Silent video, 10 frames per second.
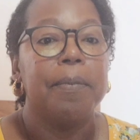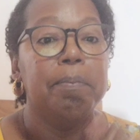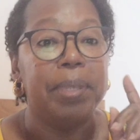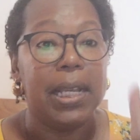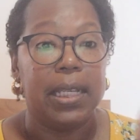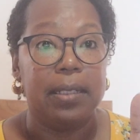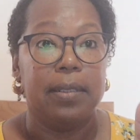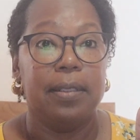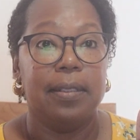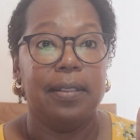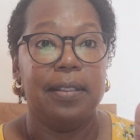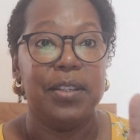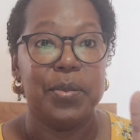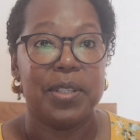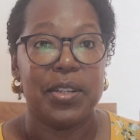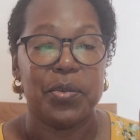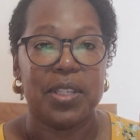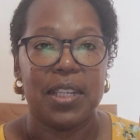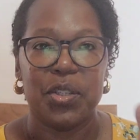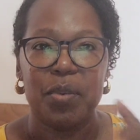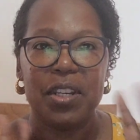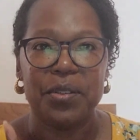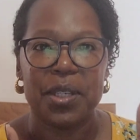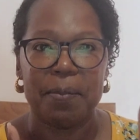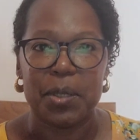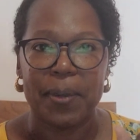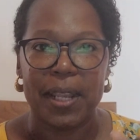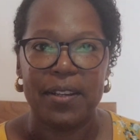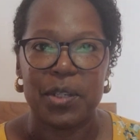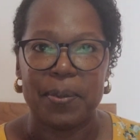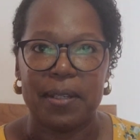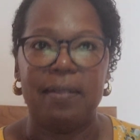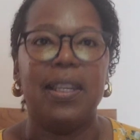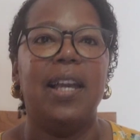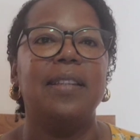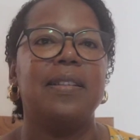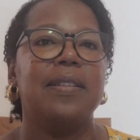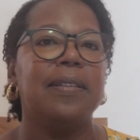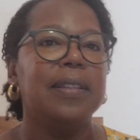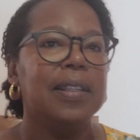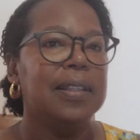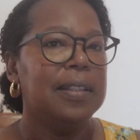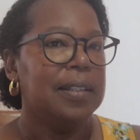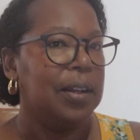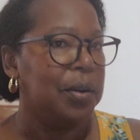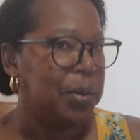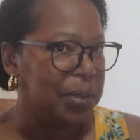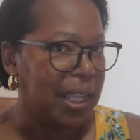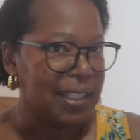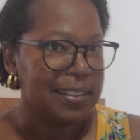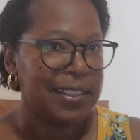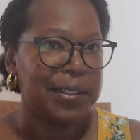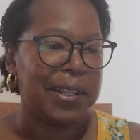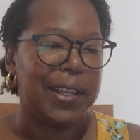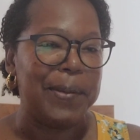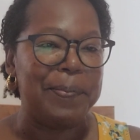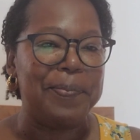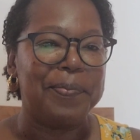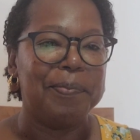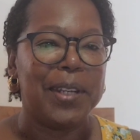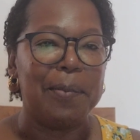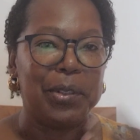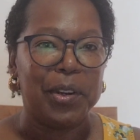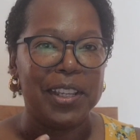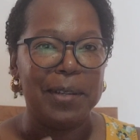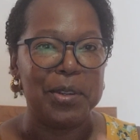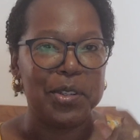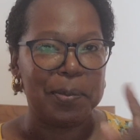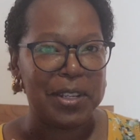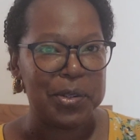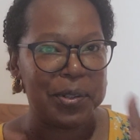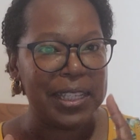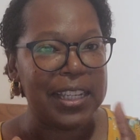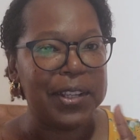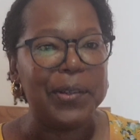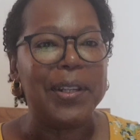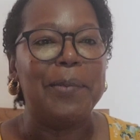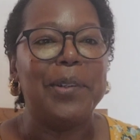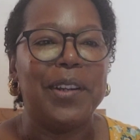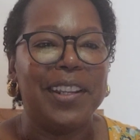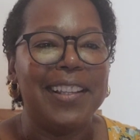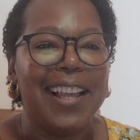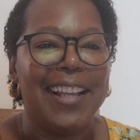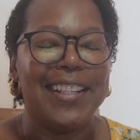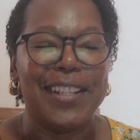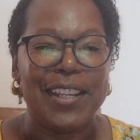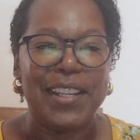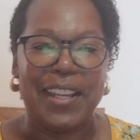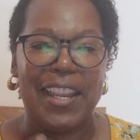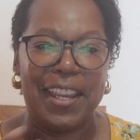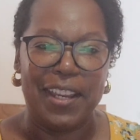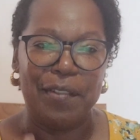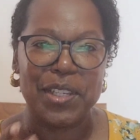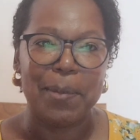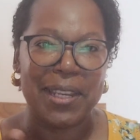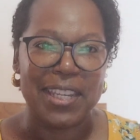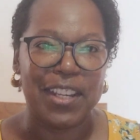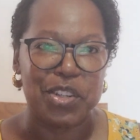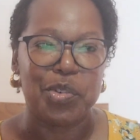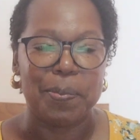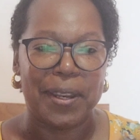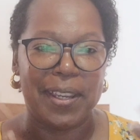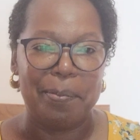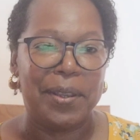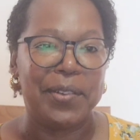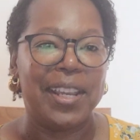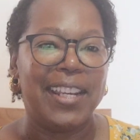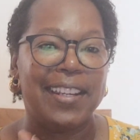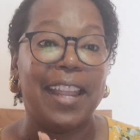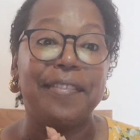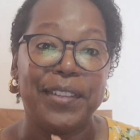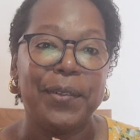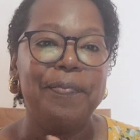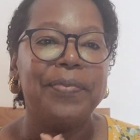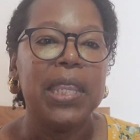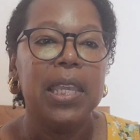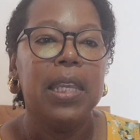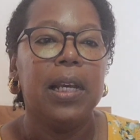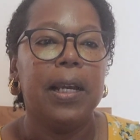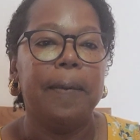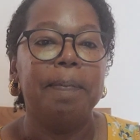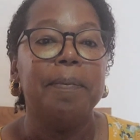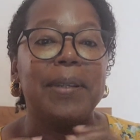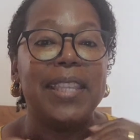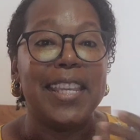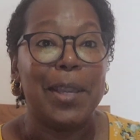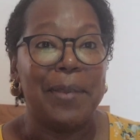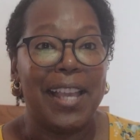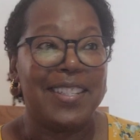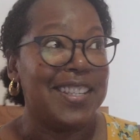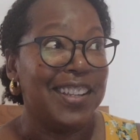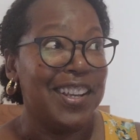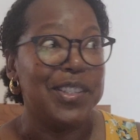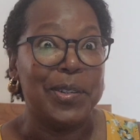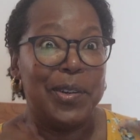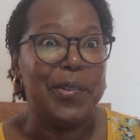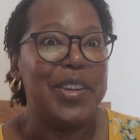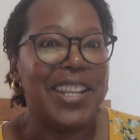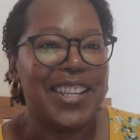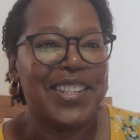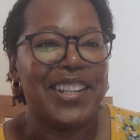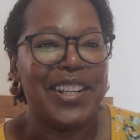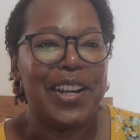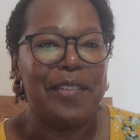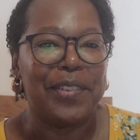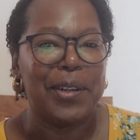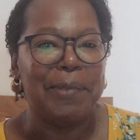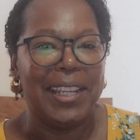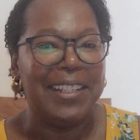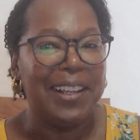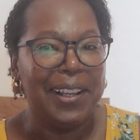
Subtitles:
But this was interesting because we know some Spanish, but not a whole lot. But I'm learning. I'm using my Duolingo, and I'm learning a lot. And every time I take a trip, I get better at it, I feel. But they kept asking us, where are you guys going to get off? And I'm like,